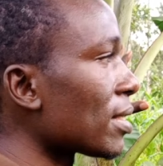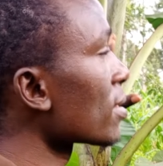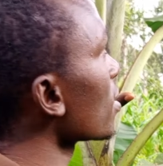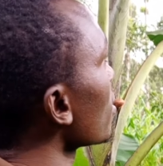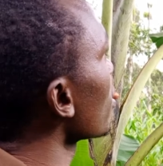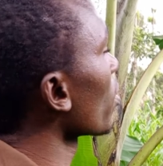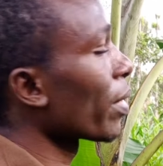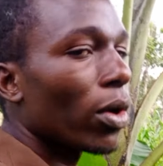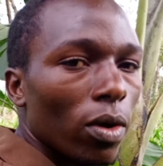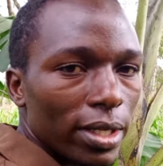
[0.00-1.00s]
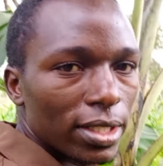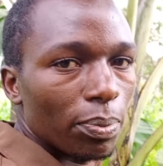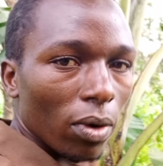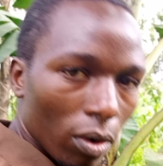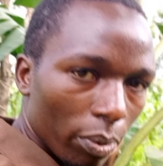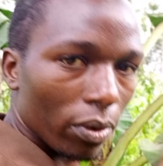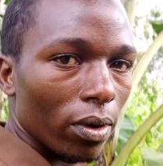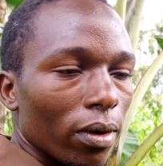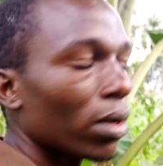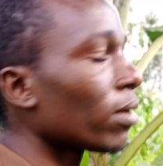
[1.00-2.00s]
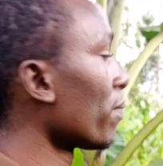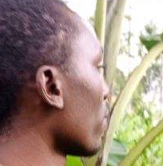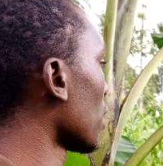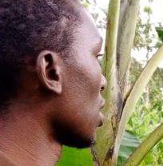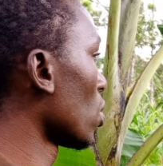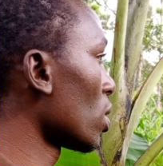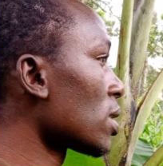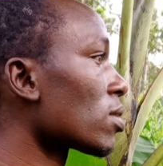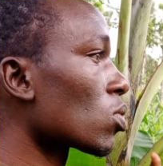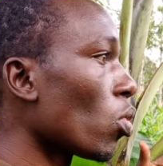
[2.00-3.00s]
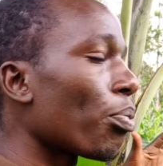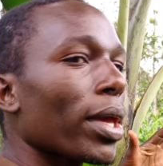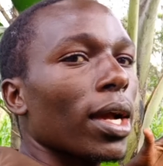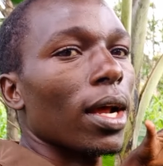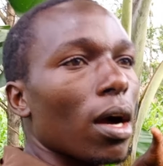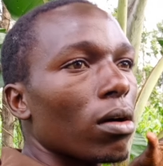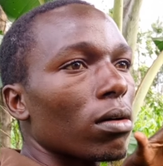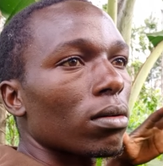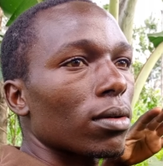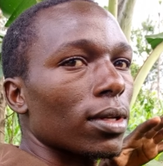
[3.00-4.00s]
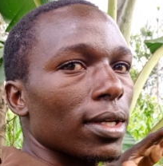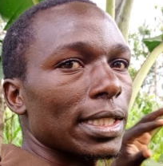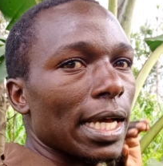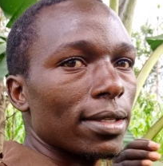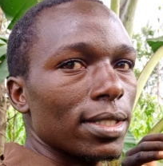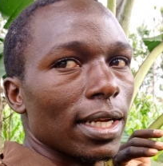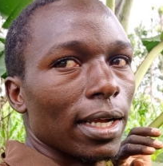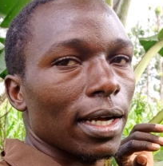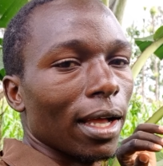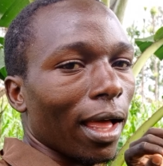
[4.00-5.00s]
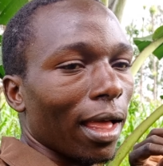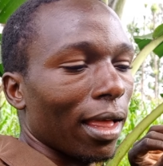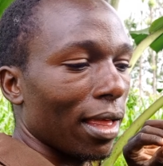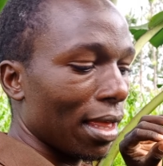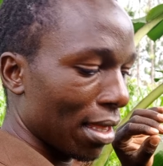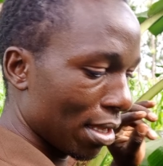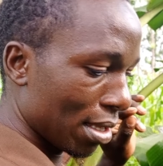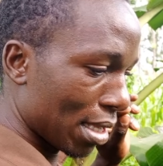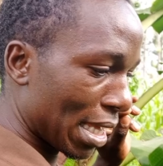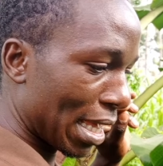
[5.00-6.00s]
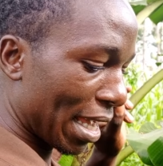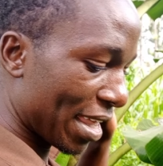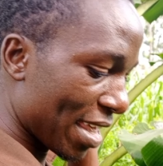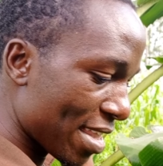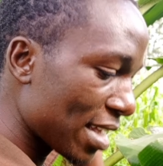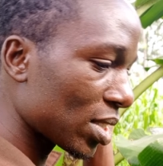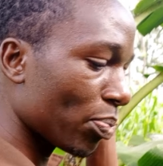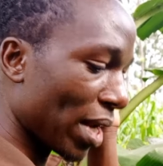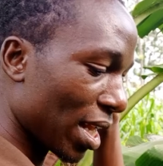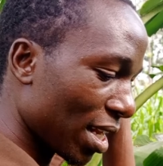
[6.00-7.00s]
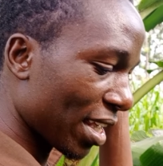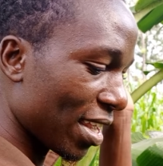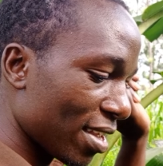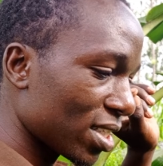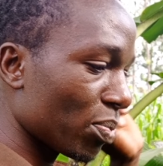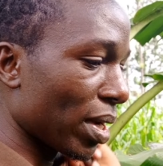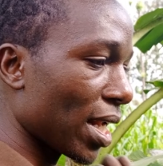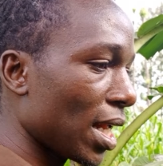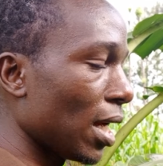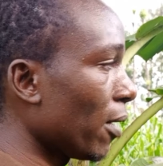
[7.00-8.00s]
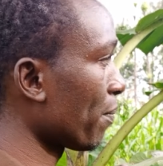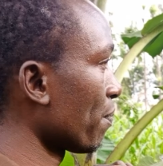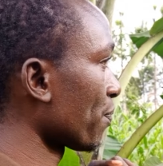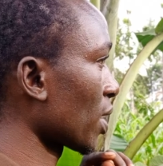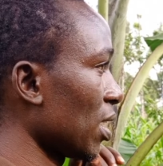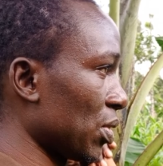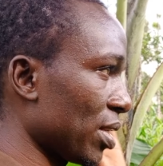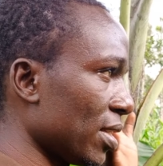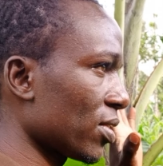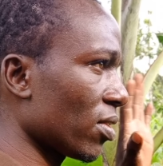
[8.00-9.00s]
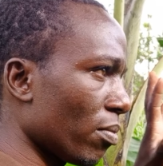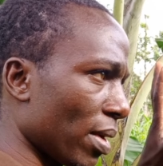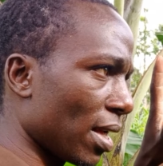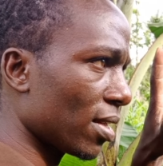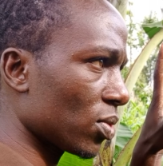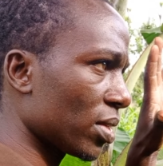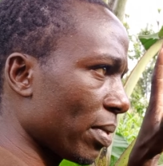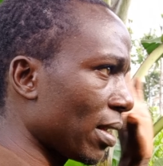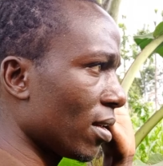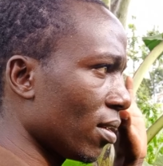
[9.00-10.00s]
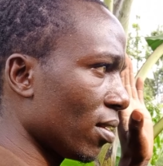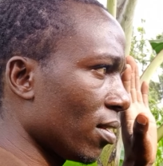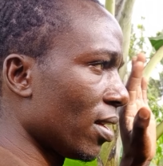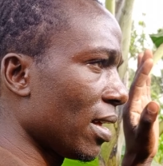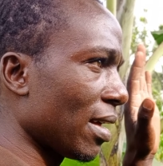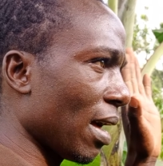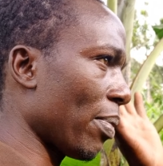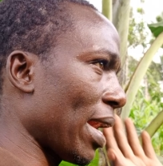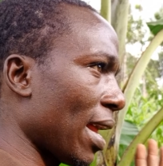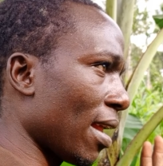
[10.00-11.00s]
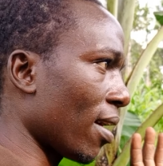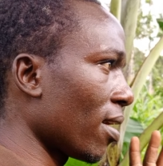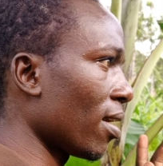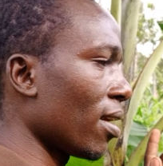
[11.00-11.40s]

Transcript: is we call it Poco Poco, which is too big now. It acts like a a Kenyech banana, Kenyech banana, a traditional banana, sweet banana, uh, a banana.